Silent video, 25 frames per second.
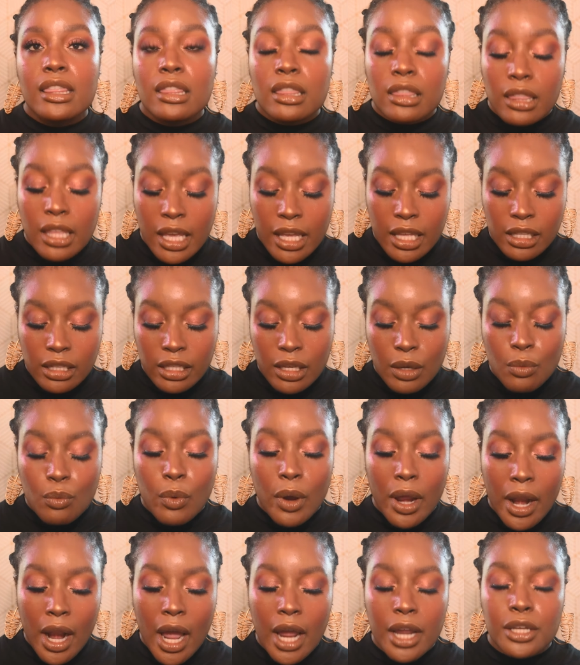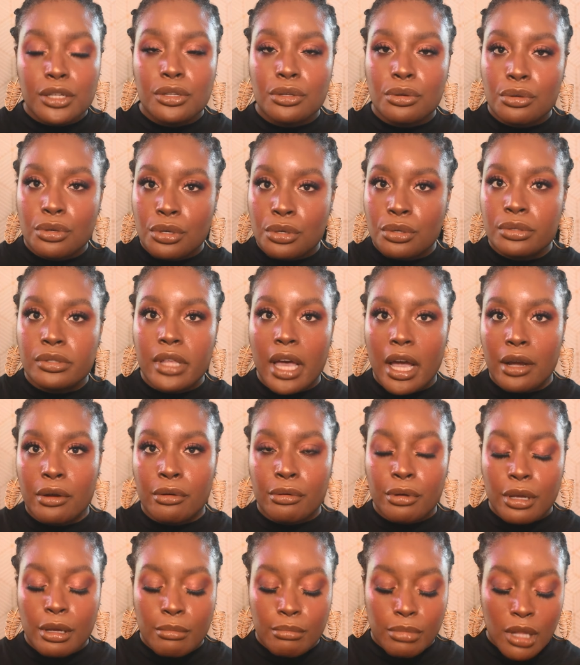And lately, when I do use
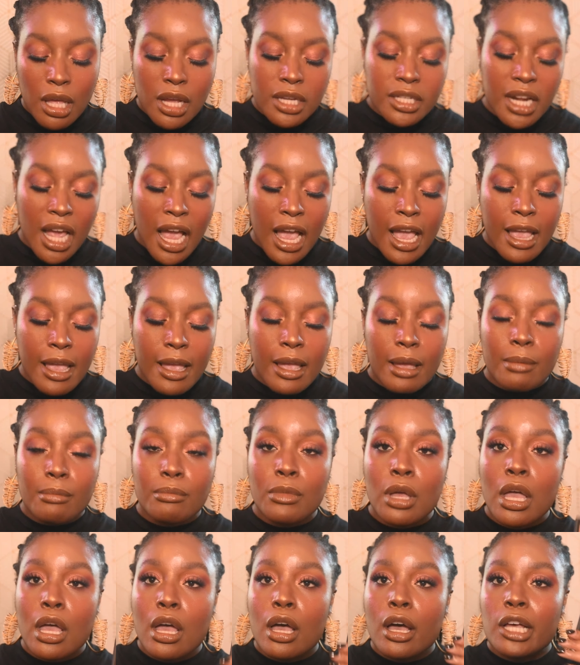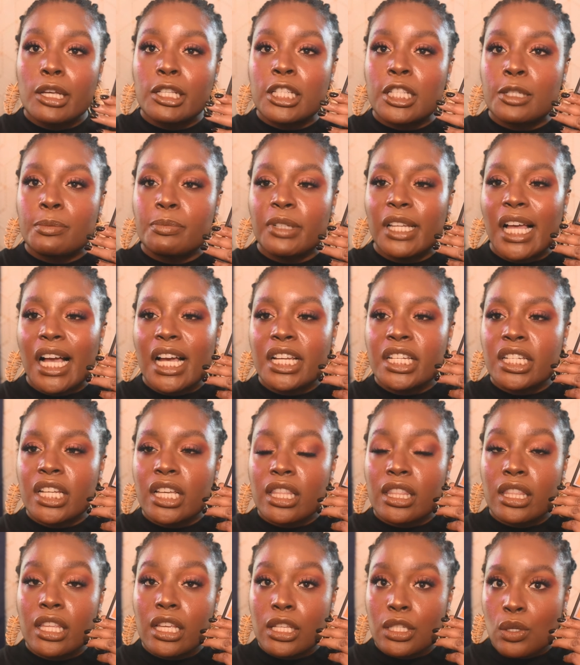that cream blush, I am
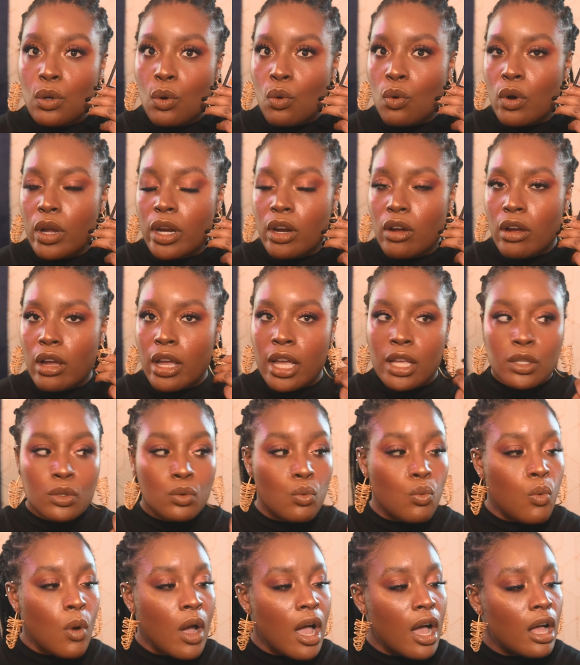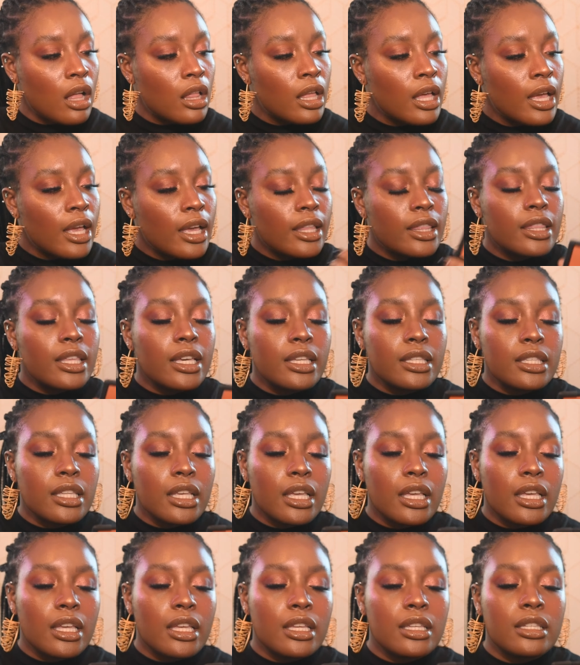splashing this on as well.
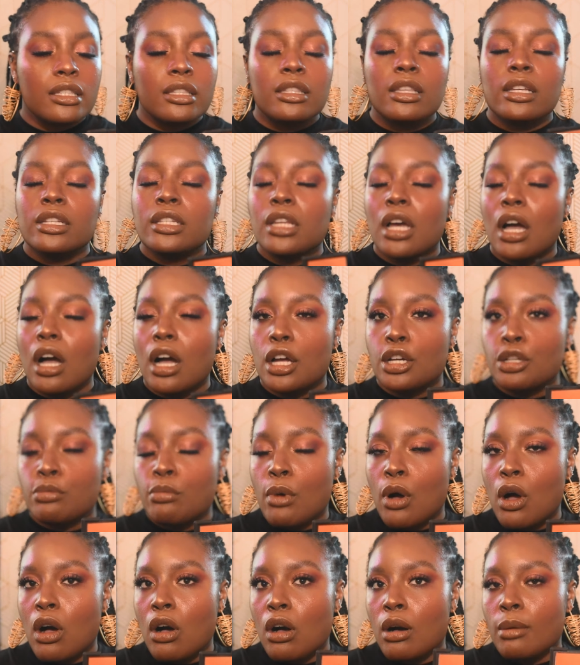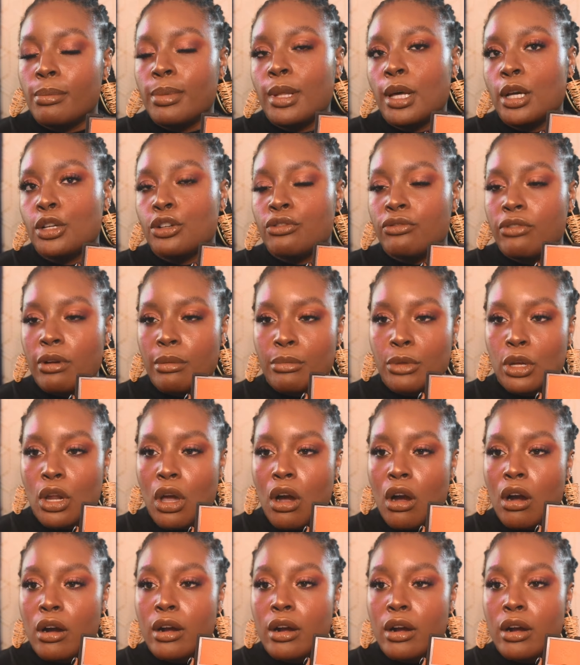This is the Taj Mahal blush from